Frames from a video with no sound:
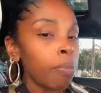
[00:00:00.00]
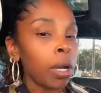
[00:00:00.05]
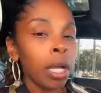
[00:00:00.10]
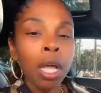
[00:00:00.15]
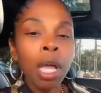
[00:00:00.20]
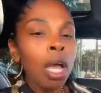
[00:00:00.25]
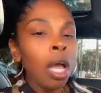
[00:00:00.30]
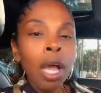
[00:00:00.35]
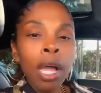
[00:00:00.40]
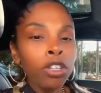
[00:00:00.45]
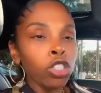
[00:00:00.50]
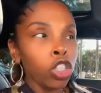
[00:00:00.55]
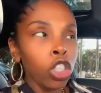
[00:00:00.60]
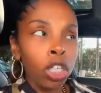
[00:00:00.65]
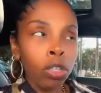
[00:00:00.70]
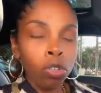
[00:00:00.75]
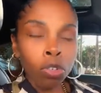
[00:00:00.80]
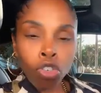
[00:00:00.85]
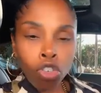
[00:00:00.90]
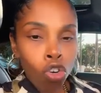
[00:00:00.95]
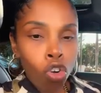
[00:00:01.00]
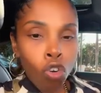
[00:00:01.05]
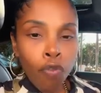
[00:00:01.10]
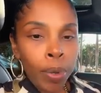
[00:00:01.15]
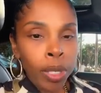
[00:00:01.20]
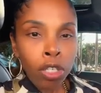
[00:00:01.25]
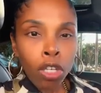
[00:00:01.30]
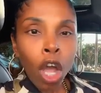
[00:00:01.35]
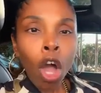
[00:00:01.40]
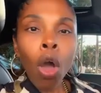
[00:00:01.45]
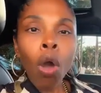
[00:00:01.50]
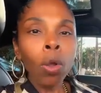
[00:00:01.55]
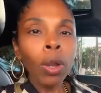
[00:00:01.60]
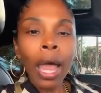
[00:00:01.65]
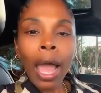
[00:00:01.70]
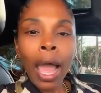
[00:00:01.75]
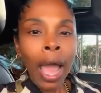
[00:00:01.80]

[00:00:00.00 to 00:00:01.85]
But shit, truth be told,